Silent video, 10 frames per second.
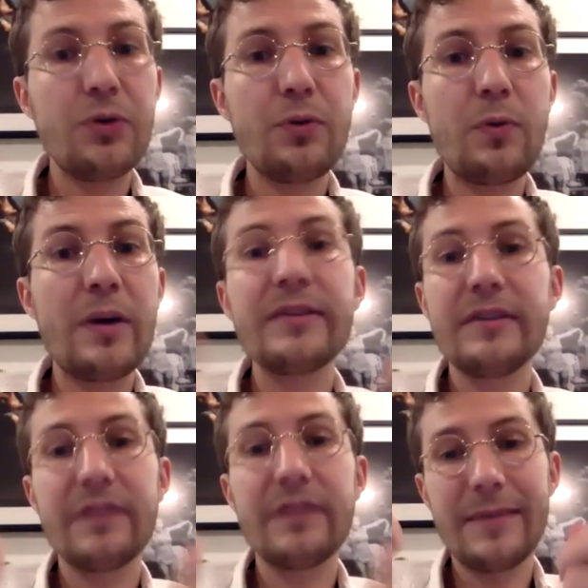where does the
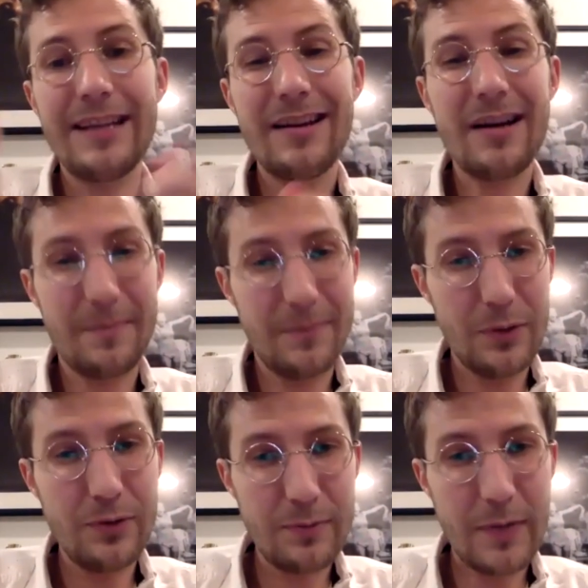investment end up?
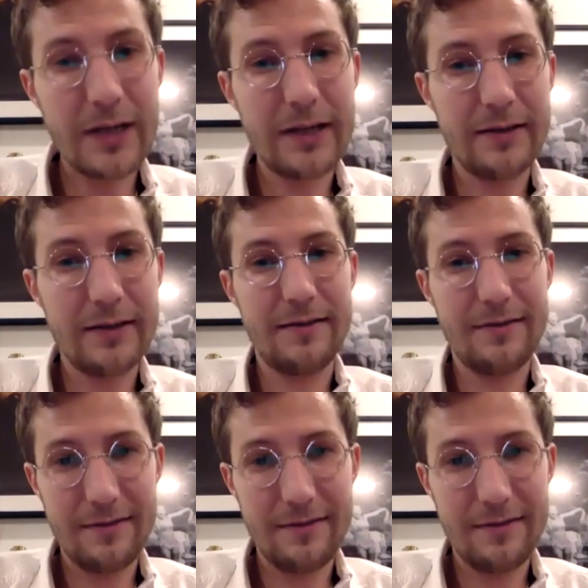Whose pockets